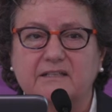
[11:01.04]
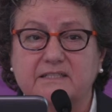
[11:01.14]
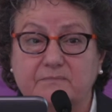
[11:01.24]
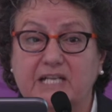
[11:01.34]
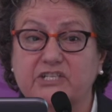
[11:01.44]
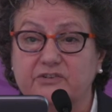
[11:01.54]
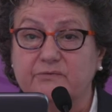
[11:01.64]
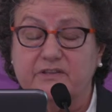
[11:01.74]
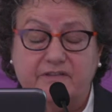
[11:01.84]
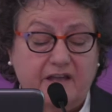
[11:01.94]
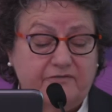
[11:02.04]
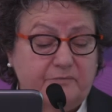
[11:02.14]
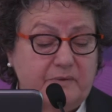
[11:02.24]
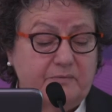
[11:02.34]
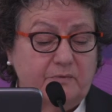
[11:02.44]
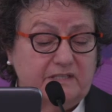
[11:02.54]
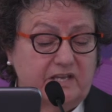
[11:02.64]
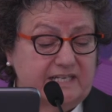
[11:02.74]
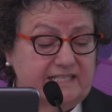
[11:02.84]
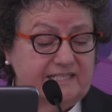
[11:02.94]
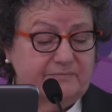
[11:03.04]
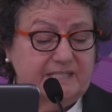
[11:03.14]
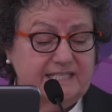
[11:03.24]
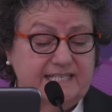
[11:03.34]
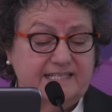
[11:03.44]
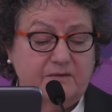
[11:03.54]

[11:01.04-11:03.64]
dementia for people with learning disabilities